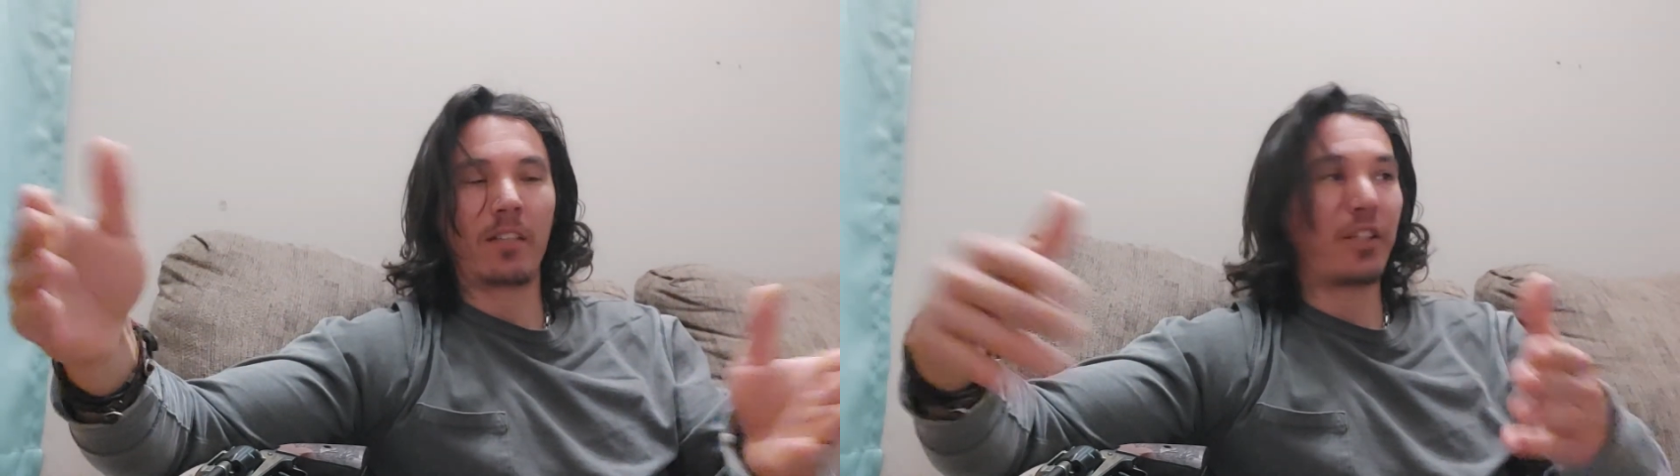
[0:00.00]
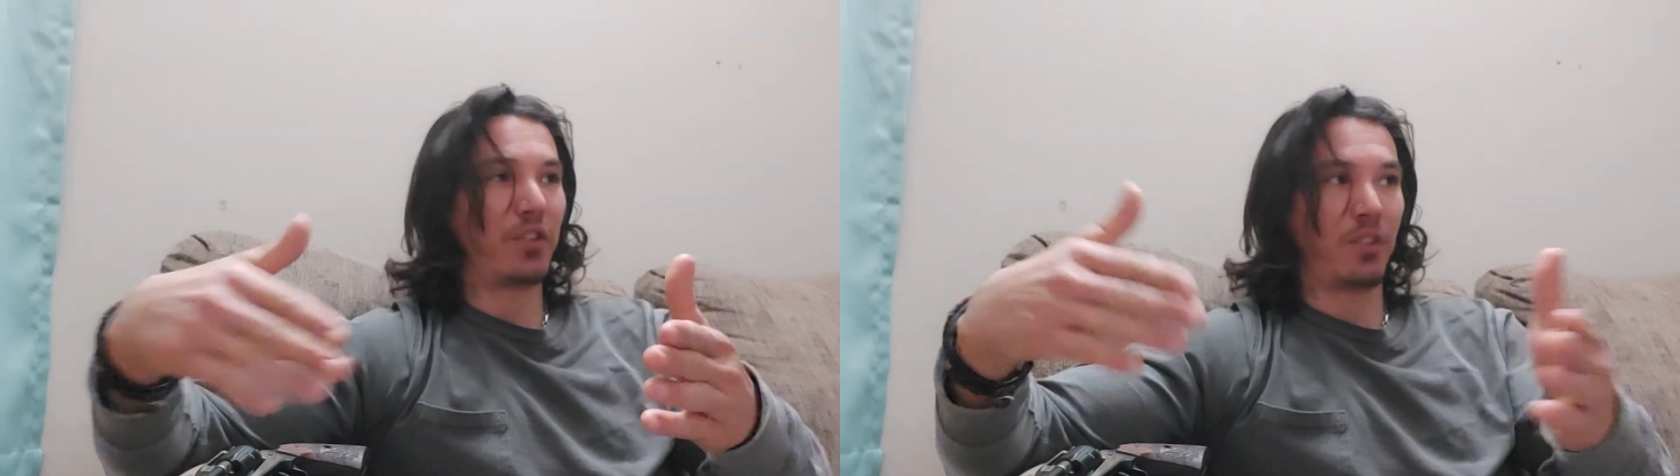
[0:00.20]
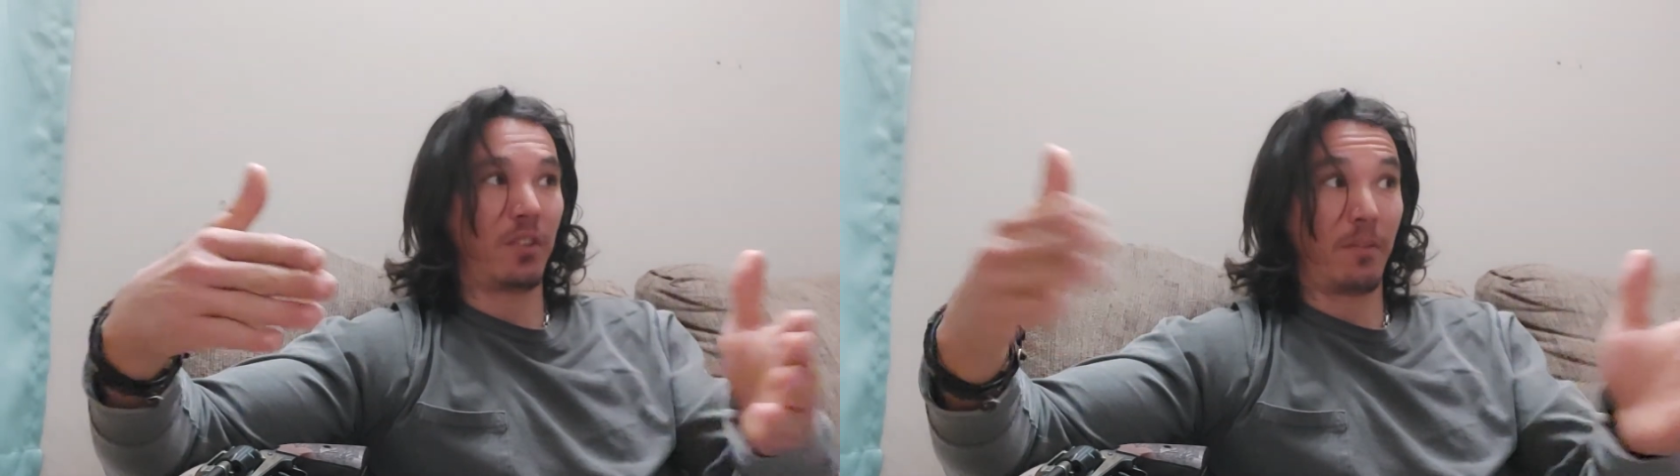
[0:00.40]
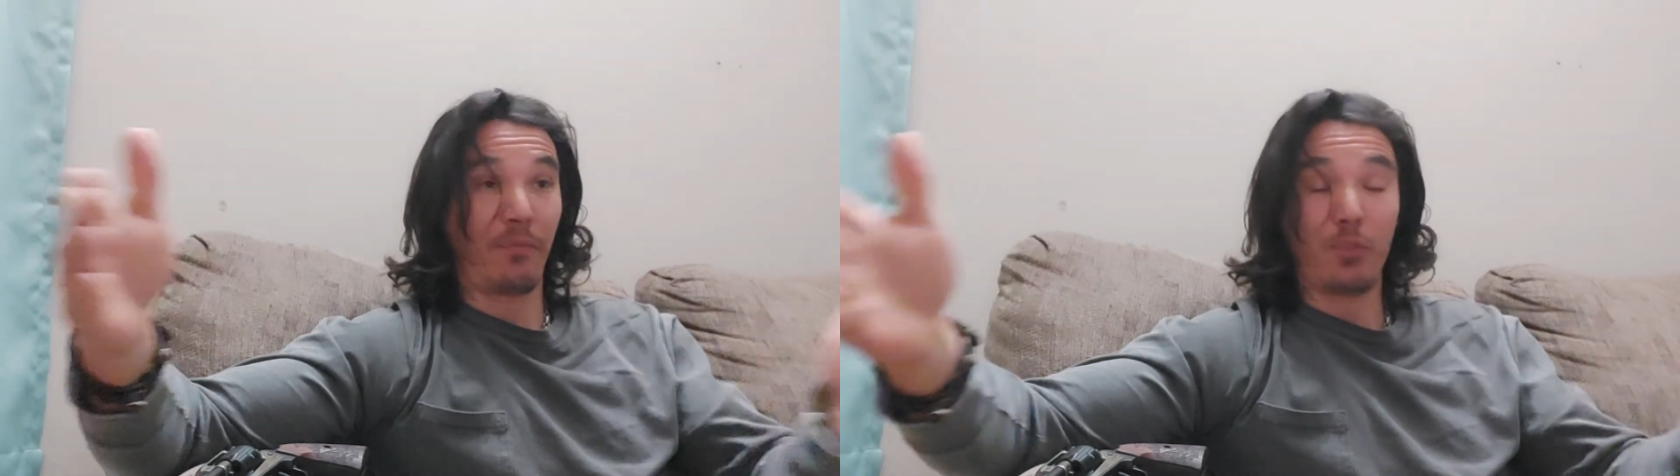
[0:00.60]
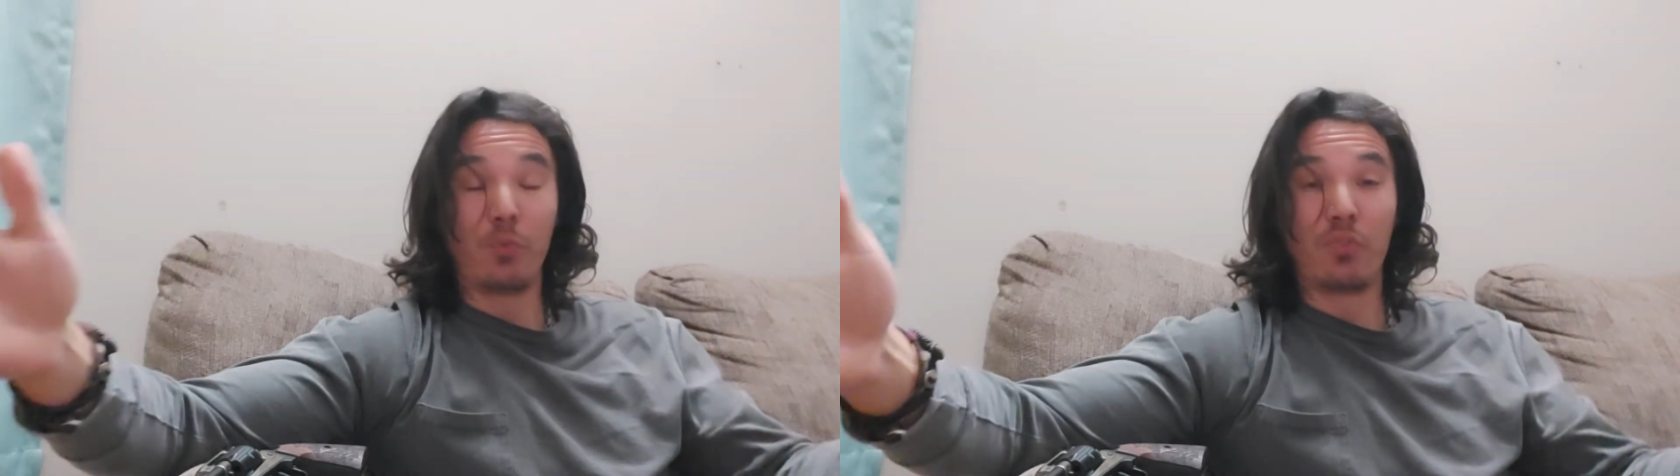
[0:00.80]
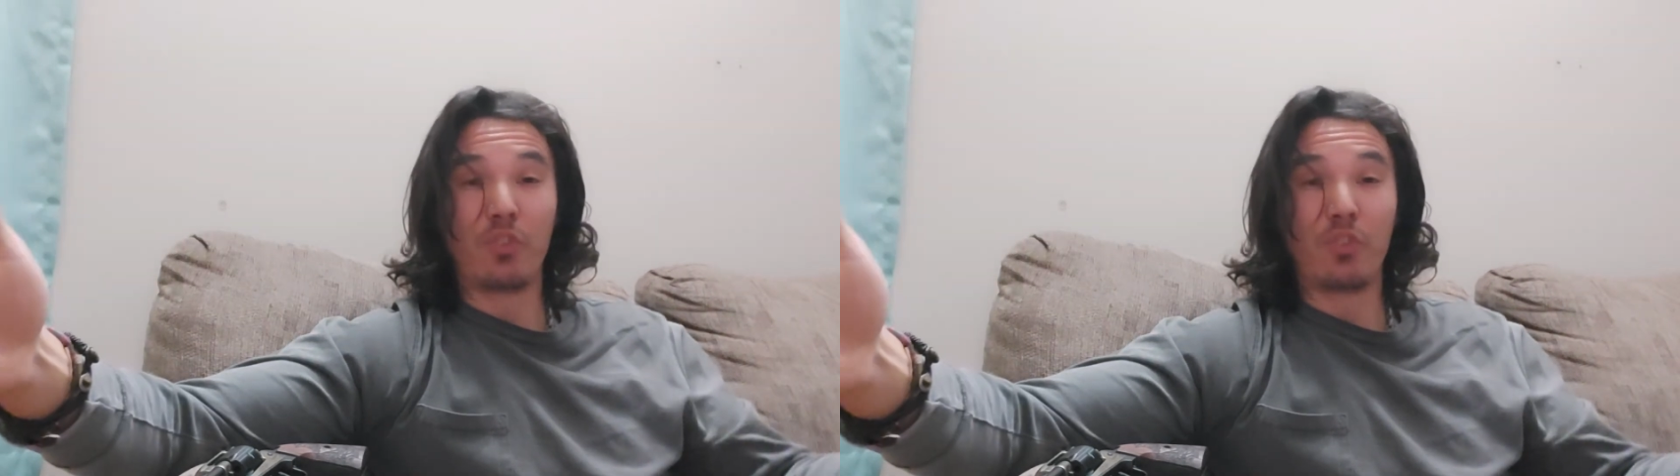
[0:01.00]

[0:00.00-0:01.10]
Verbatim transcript: can diffuse